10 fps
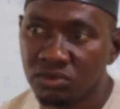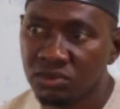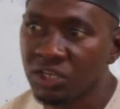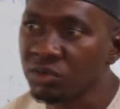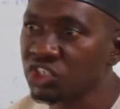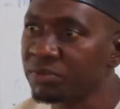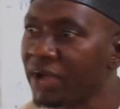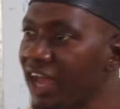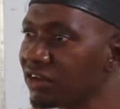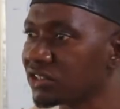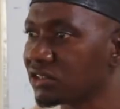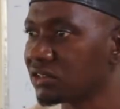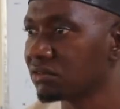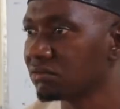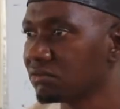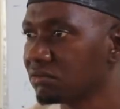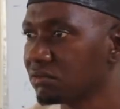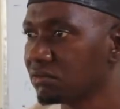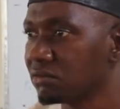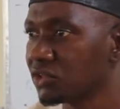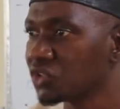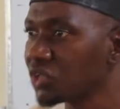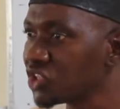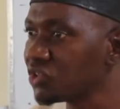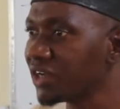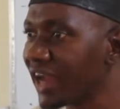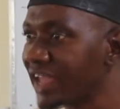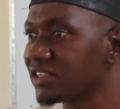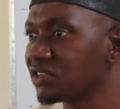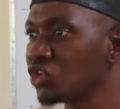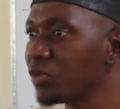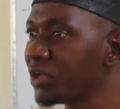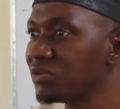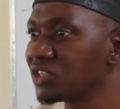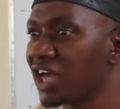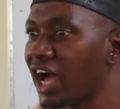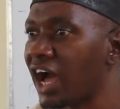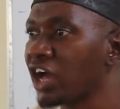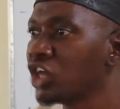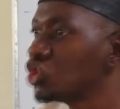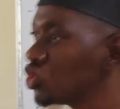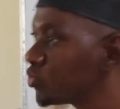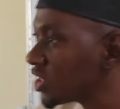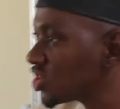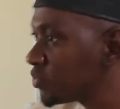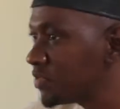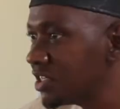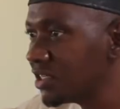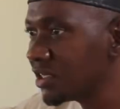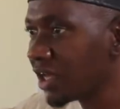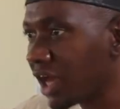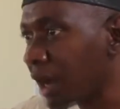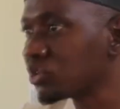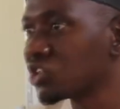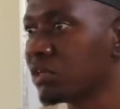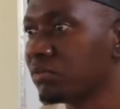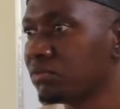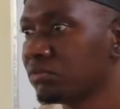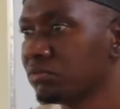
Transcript: they worship idols. So it's your right. Nobody will say, you must be a Muslim,